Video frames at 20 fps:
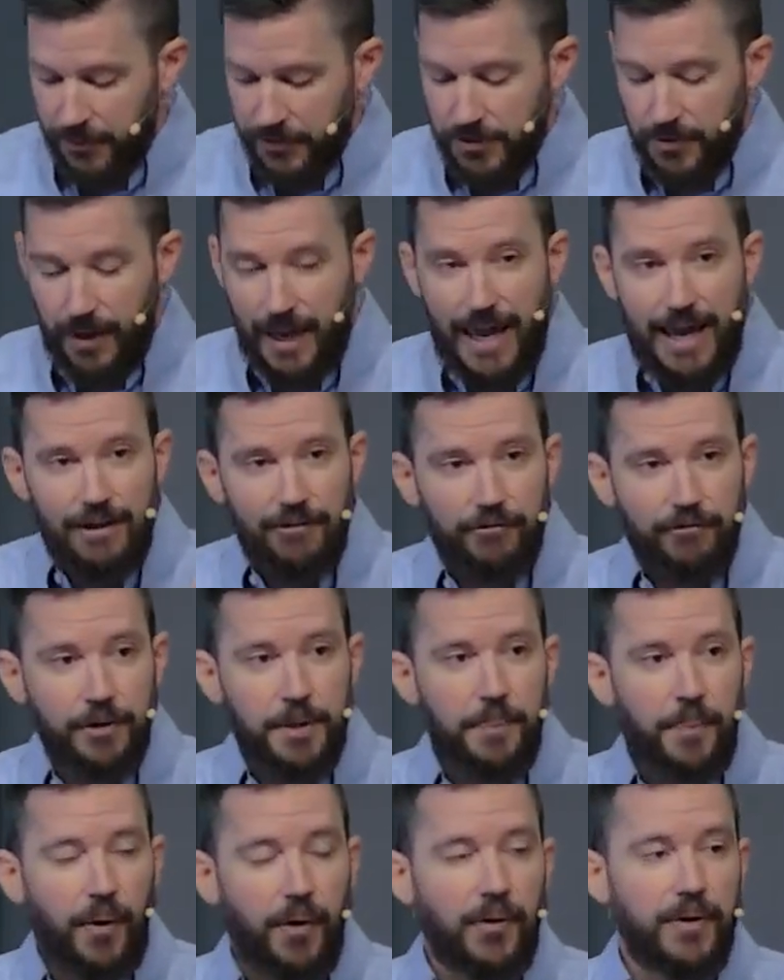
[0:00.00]
So every
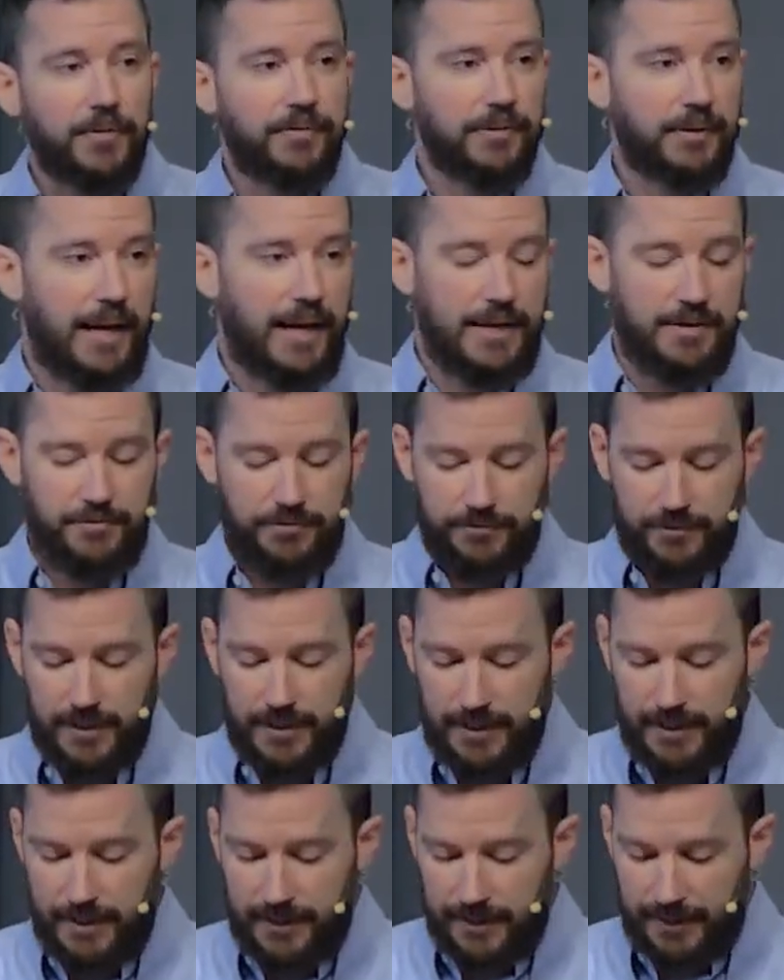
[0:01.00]
part of life
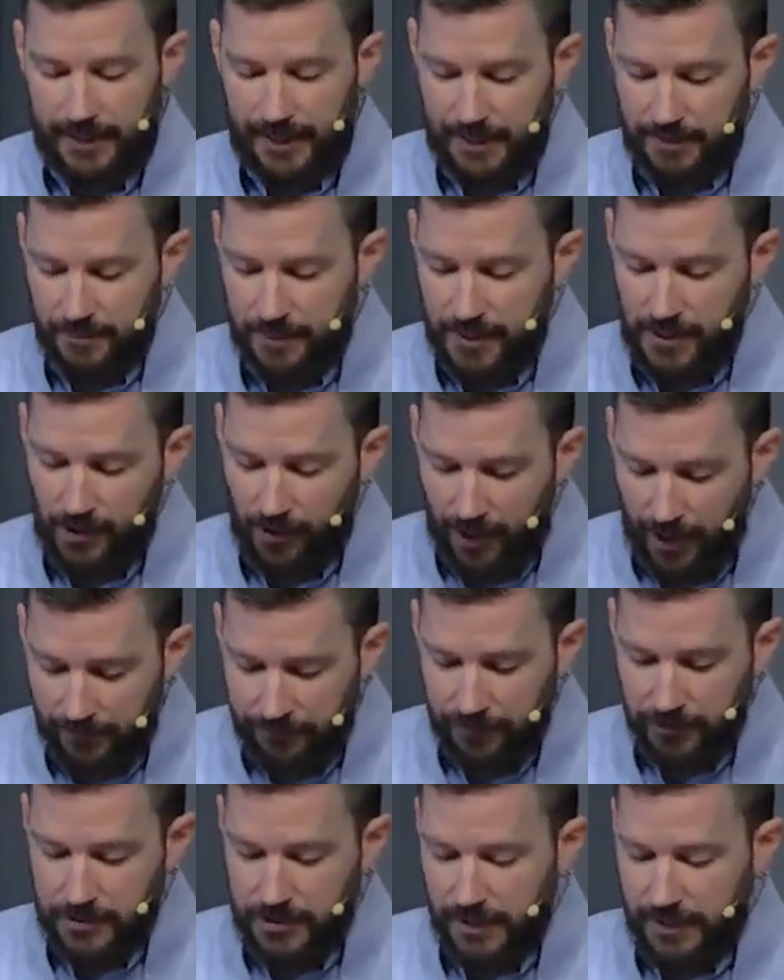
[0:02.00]
can be
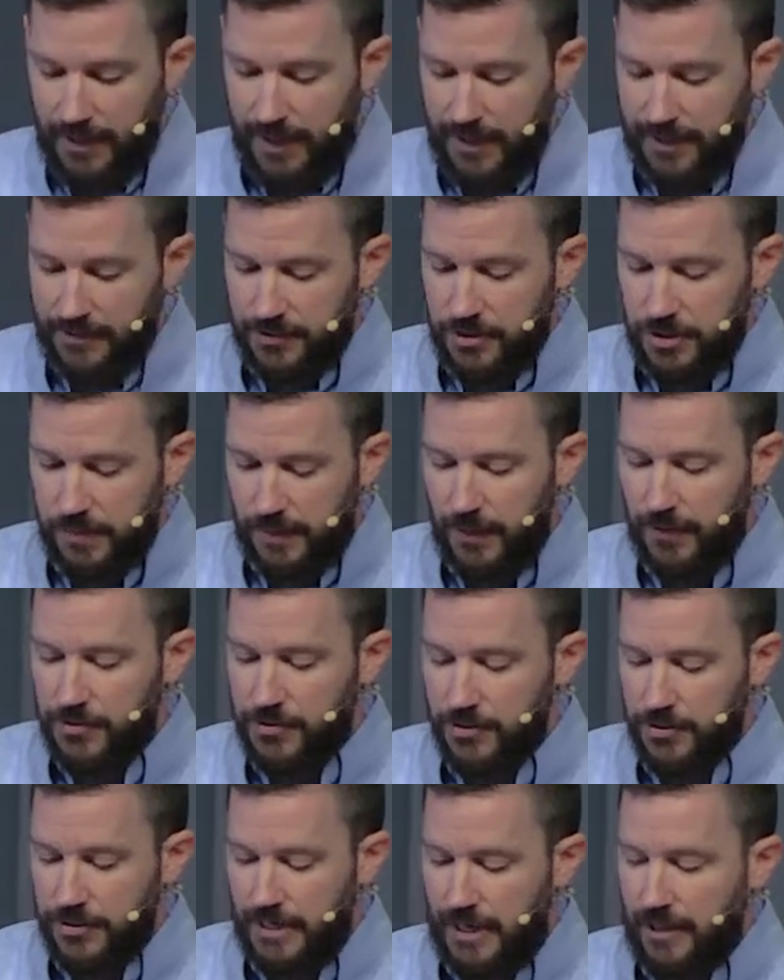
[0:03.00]
offered to God as a
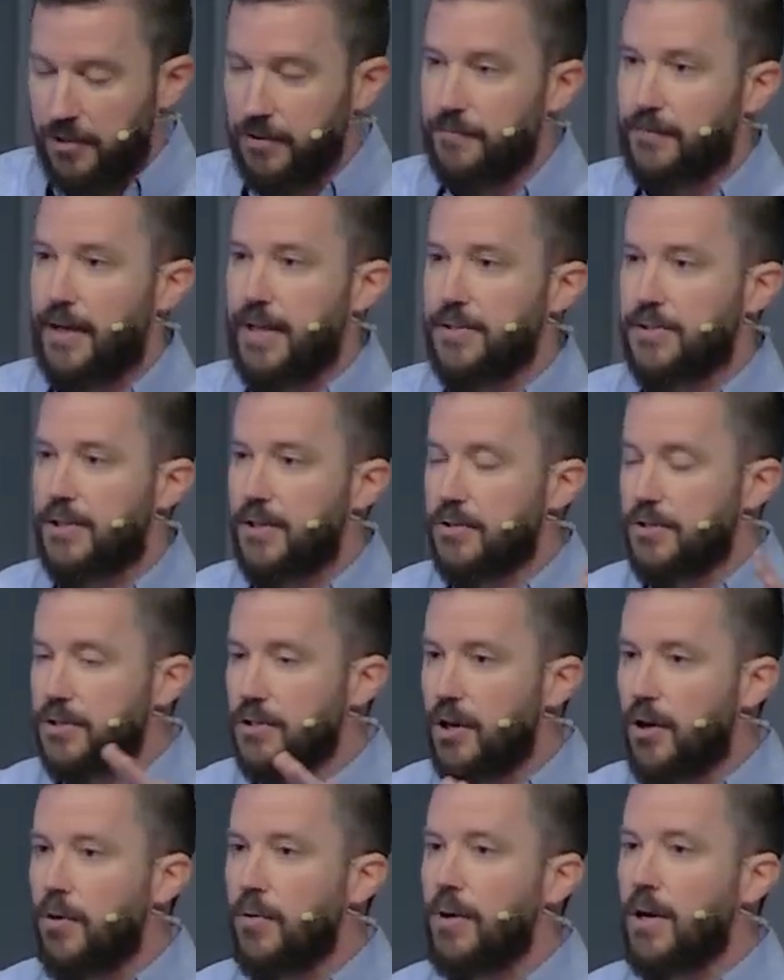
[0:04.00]
spiritual sacrifice. There's
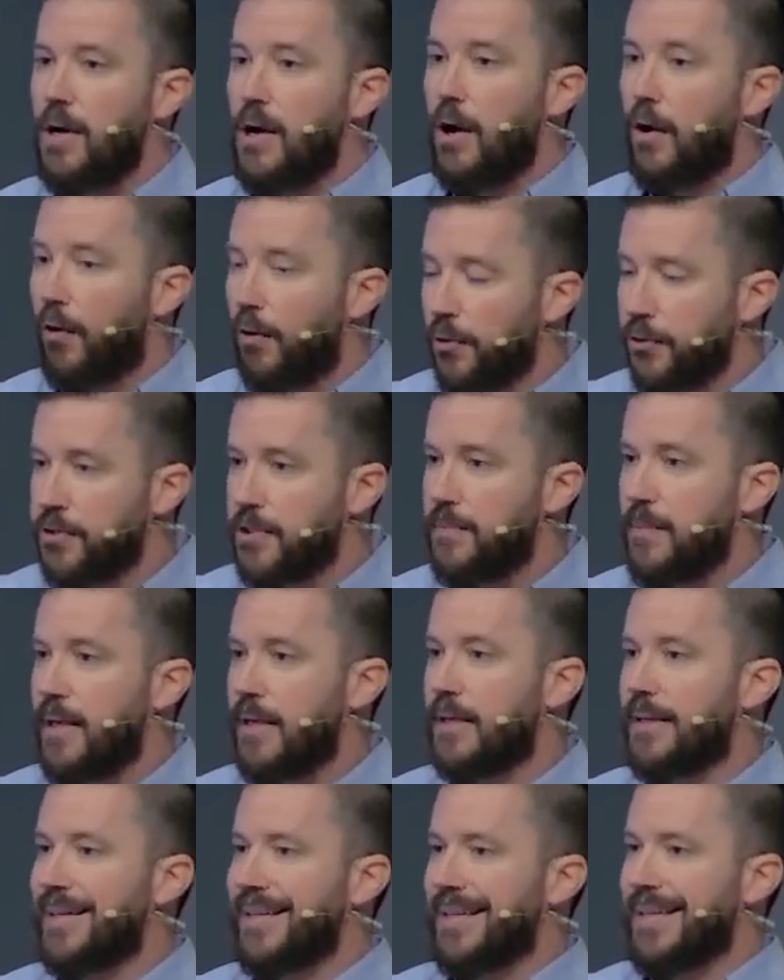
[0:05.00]
no
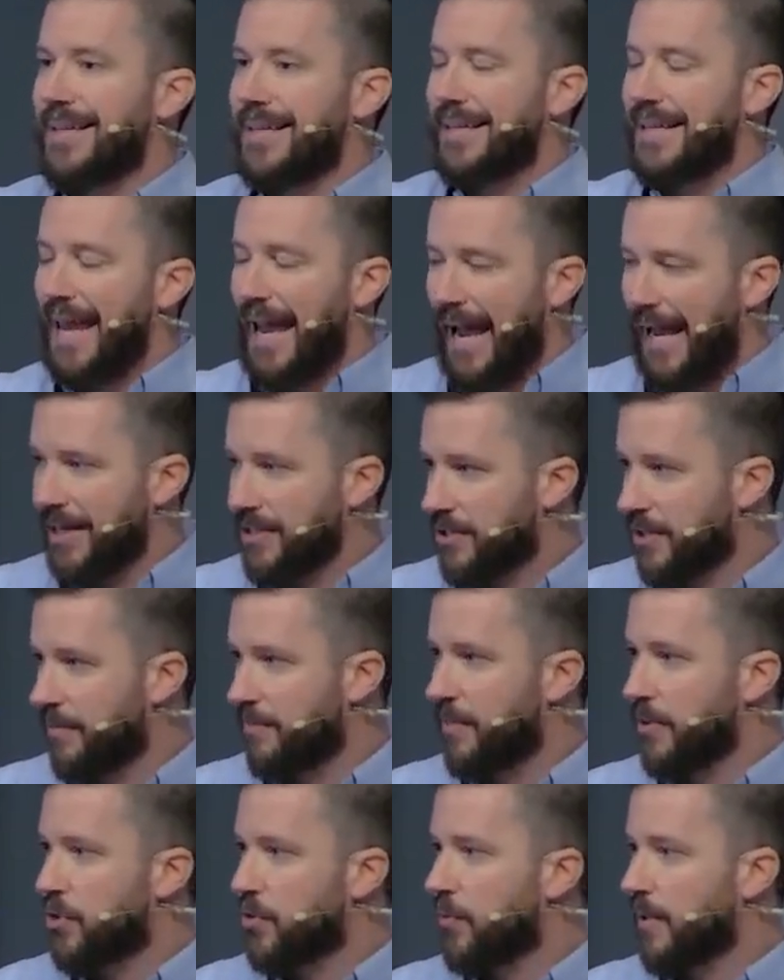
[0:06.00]
ultimate chasm
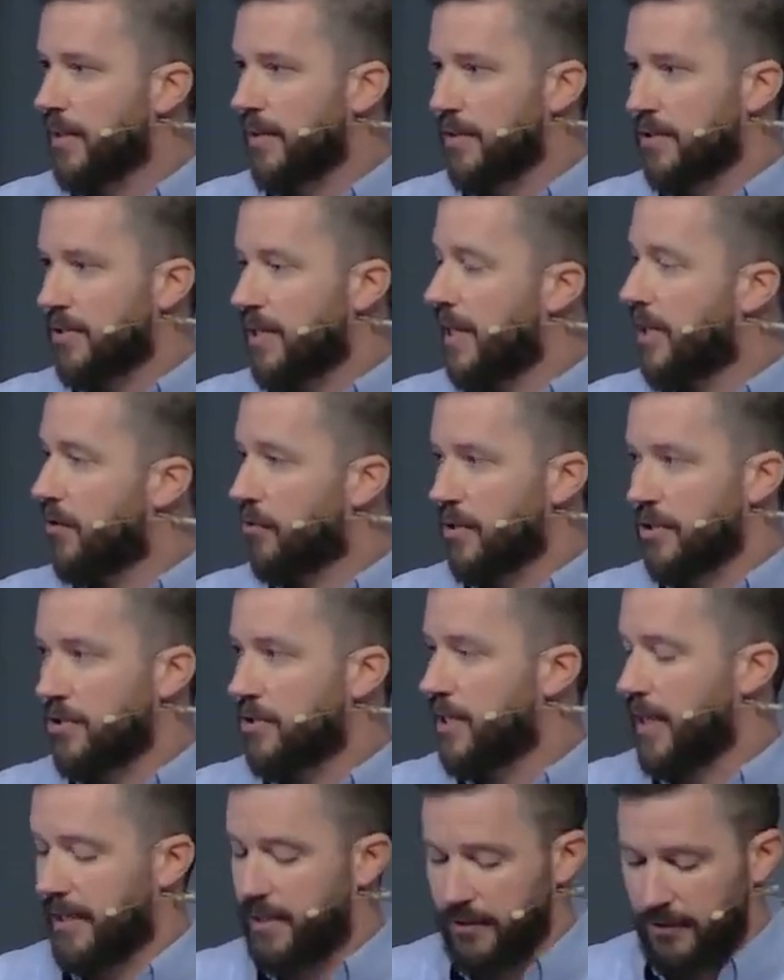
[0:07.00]
between the sacred and
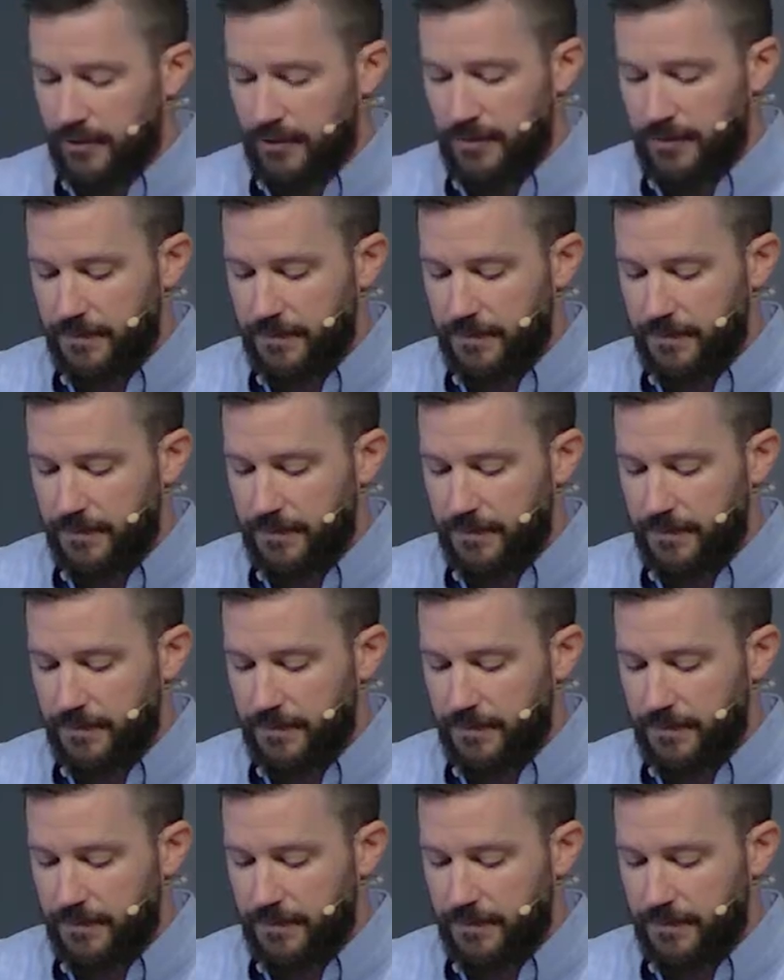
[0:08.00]
secular.